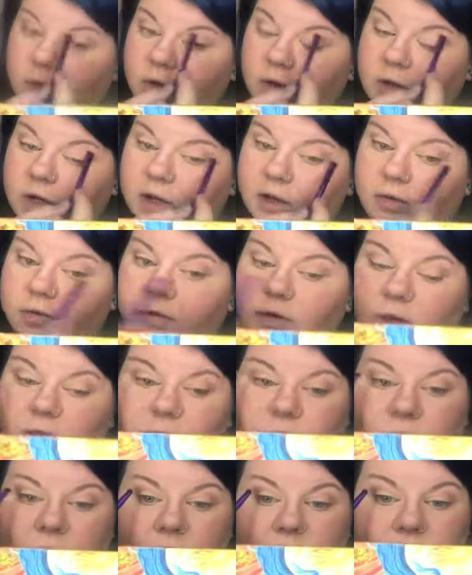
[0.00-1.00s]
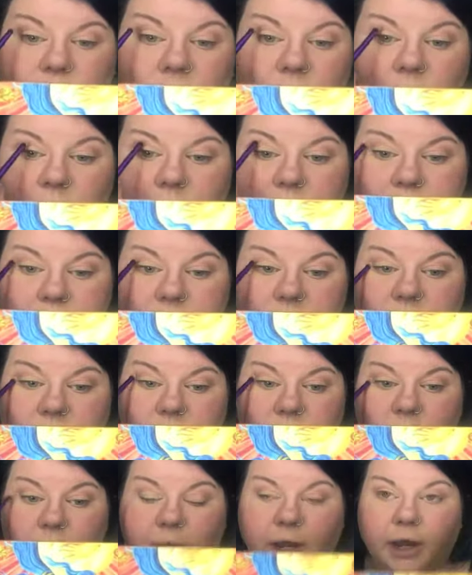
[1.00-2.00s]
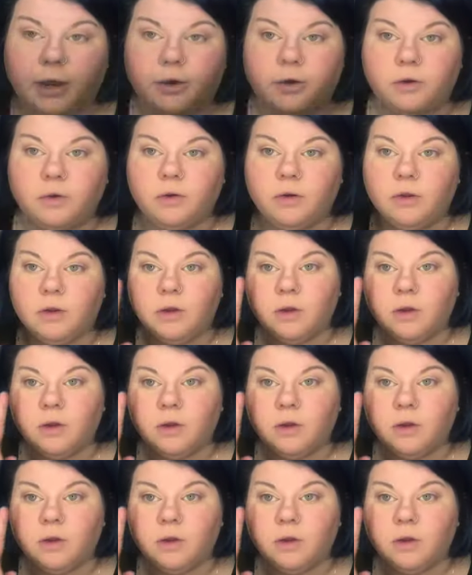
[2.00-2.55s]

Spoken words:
And I've had a few questions about